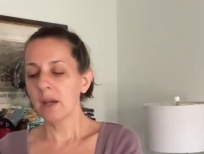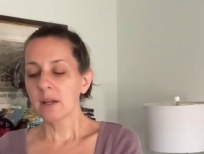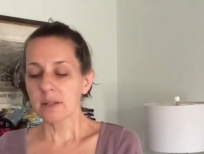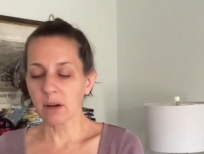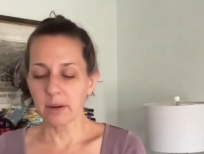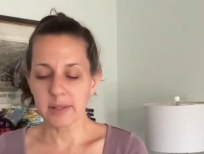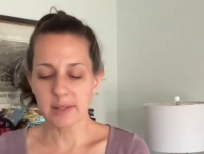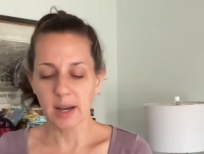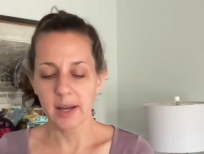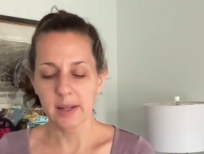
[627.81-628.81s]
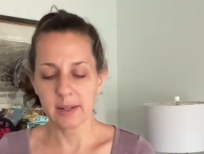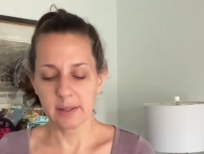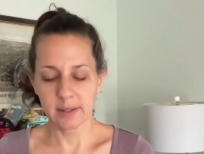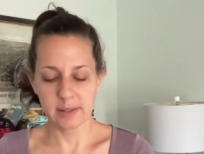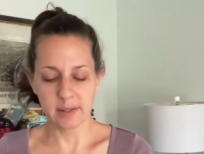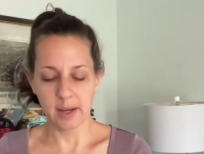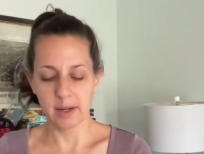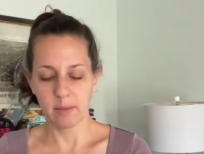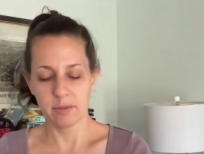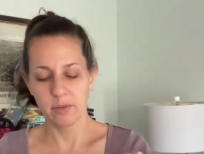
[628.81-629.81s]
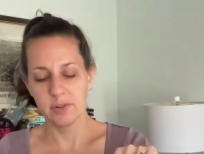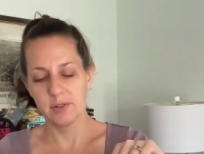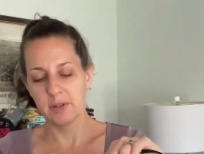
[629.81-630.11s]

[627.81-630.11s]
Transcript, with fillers: So inside this item, of course,